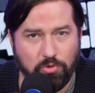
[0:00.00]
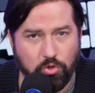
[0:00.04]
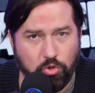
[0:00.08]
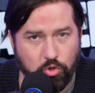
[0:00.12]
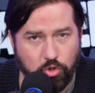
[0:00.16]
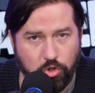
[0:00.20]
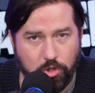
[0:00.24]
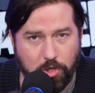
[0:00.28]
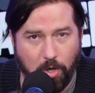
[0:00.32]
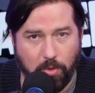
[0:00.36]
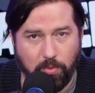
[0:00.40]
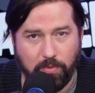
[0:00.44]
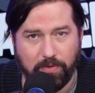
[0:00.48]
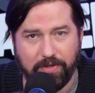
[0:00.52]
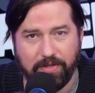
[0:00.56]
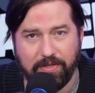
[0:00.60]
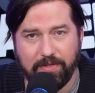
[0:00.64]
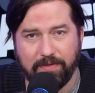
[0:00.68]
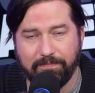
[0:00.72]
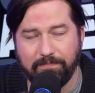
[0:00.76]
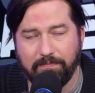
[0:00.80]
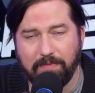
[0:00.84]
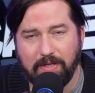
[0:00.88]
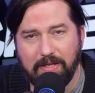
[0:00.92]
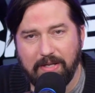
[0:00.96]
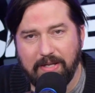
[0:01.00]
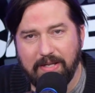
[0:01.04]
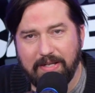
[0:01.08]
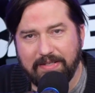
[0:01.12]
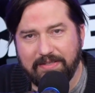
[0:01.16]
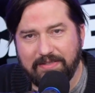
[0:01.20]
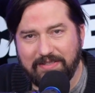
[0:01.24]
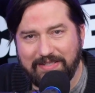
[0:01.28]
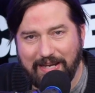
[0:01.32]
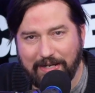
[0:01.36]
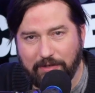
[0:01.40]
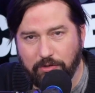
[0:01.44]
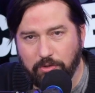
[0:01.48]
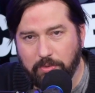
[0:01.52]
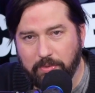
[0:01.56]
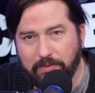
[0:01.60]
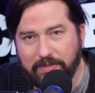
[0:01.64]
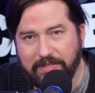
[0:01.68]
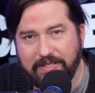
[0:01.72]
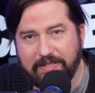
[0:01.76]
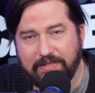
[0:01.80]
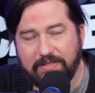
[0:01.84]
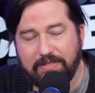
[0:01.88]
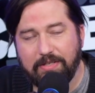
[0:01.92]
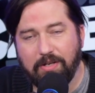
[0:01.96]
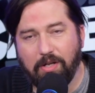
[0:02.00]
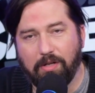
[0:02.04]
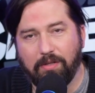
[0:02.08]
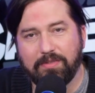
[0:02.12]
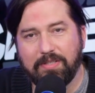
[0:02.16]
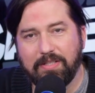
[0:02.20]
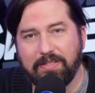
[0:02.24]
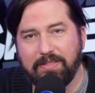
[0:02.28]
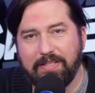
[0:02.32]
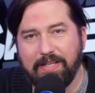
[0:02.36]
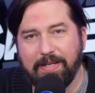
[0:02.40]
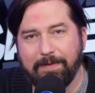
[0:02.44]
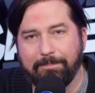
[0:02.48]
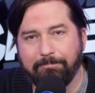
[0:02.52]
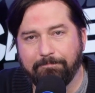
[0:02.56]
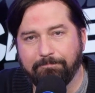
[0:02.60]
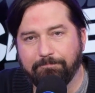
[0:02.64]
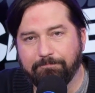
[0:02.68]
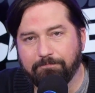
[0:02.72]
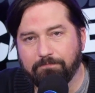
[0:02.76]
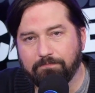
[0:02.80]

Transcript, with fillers: choked them, sexually assaulted them